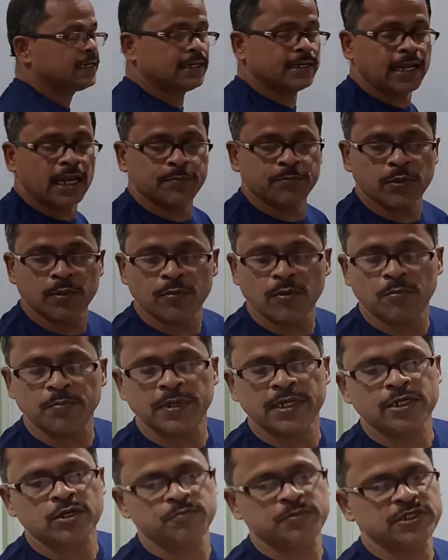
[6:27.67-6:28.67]
dipole
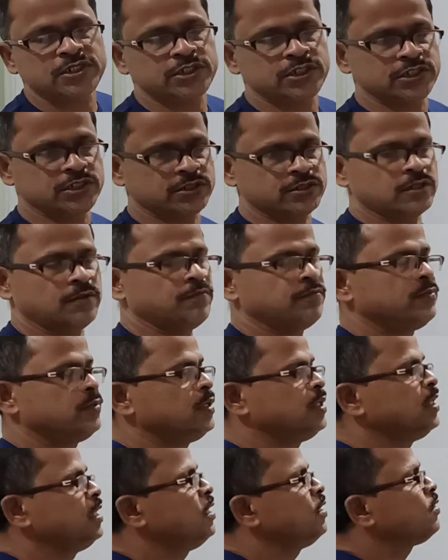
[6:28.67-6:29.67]
moment of a system.
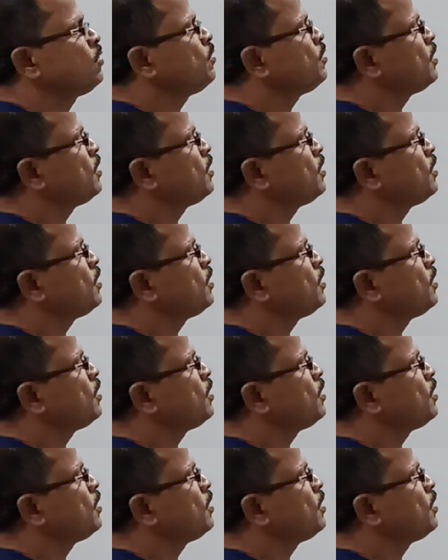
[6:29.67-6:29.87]
So